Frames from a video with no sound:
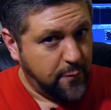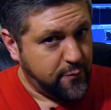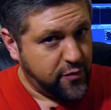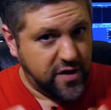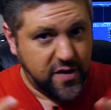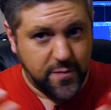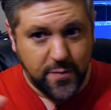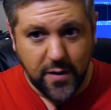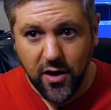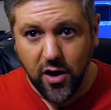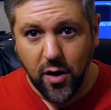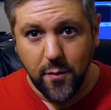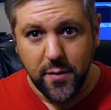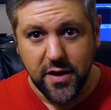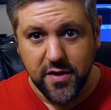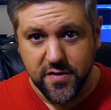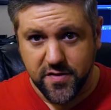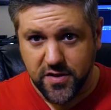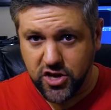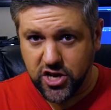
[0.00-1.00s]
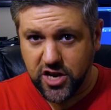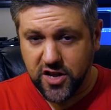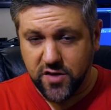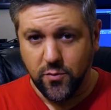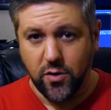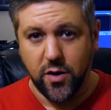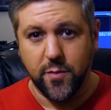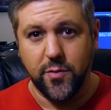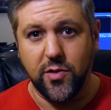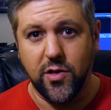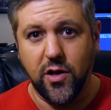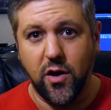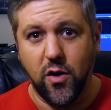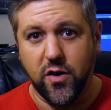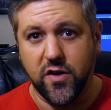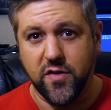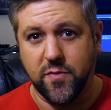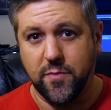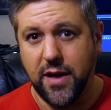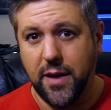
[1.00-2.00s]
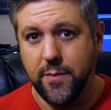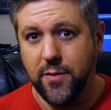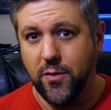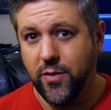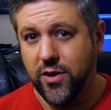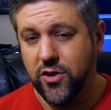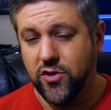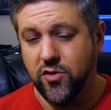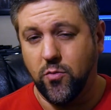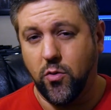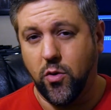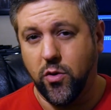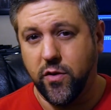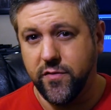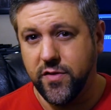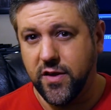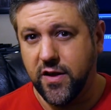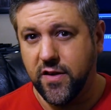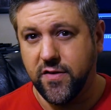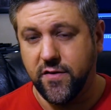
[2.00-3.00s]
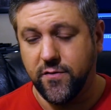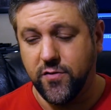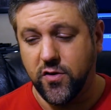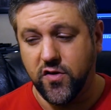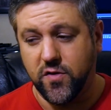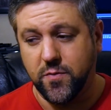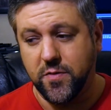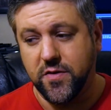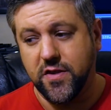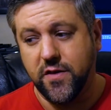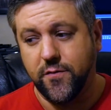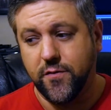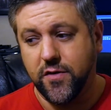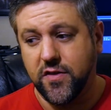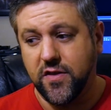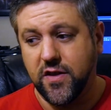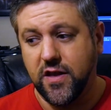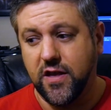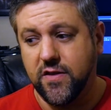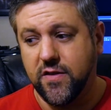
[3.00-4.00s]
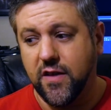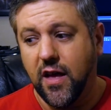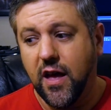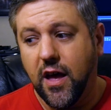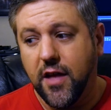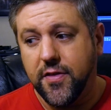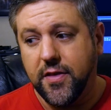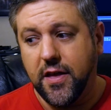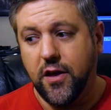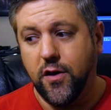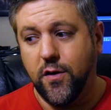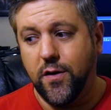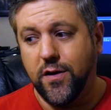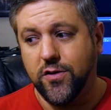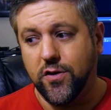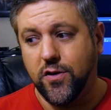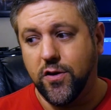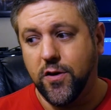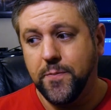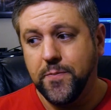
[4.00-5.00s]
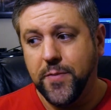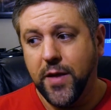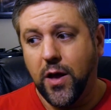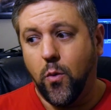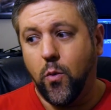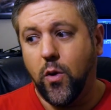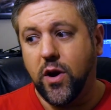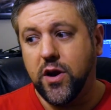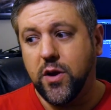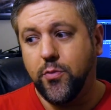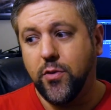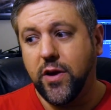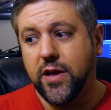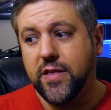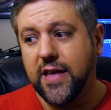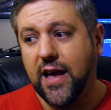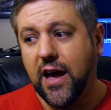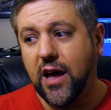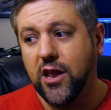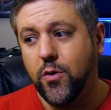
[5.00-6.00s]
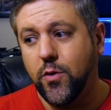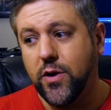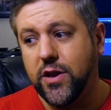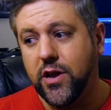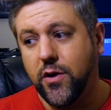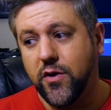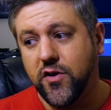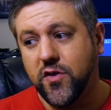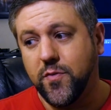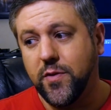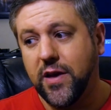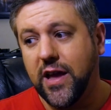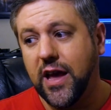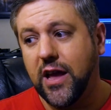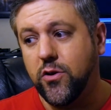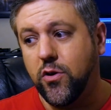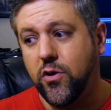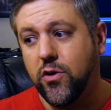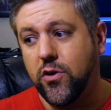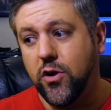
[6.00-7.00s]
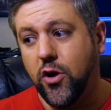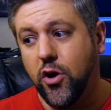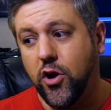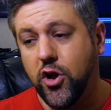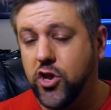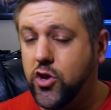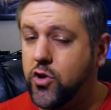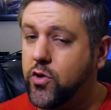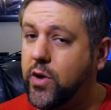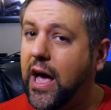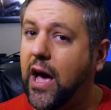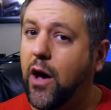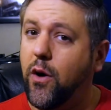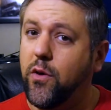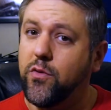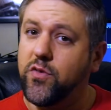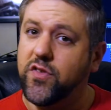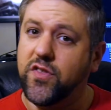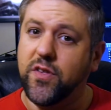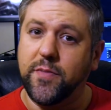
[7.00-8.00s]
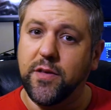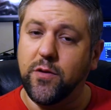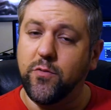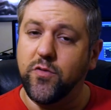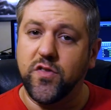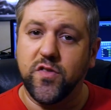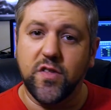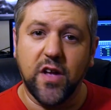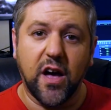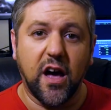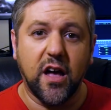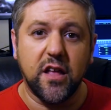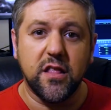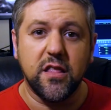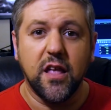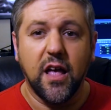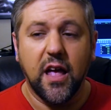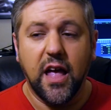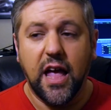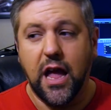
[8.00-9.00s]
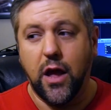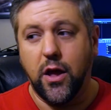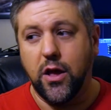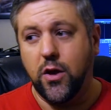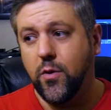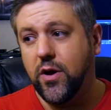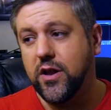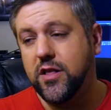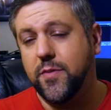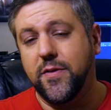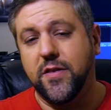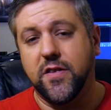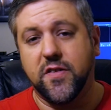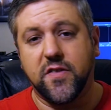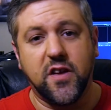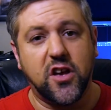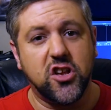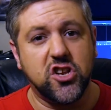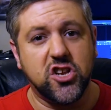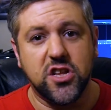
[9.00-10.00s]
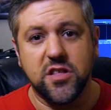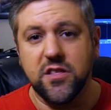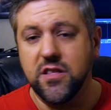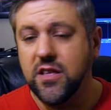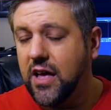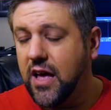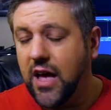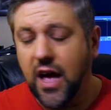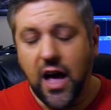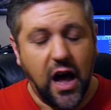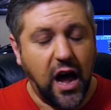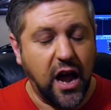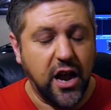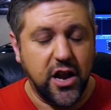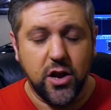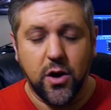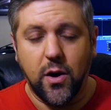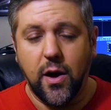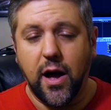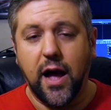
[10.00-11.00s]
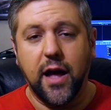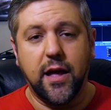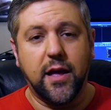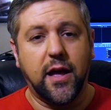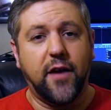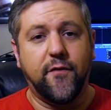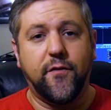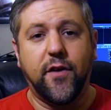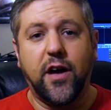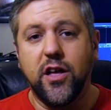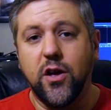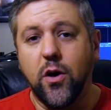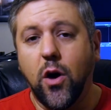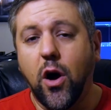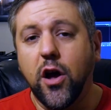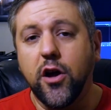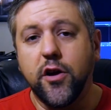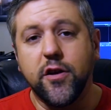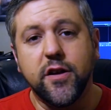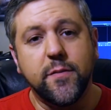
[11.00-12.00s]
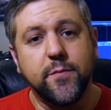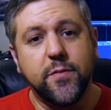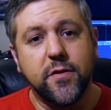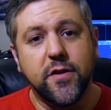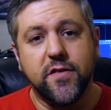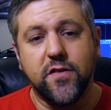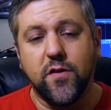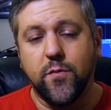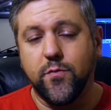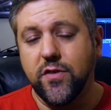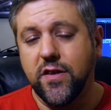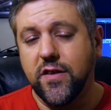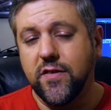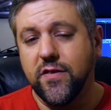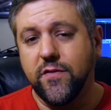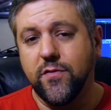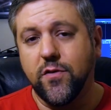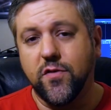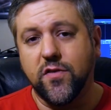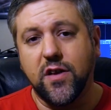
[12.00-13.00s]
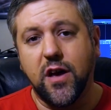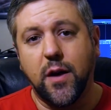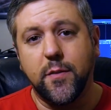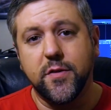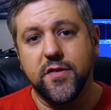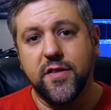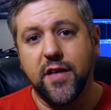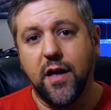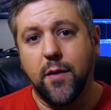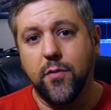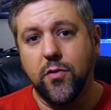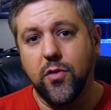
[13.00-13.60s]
please by all means suggest more below, because maybe we can do more of these if there's specific scenes that you either want to break down, you want to hear explained, or you don't know how something was done and you want it to be discussion. I value all your input, so please leave those comments down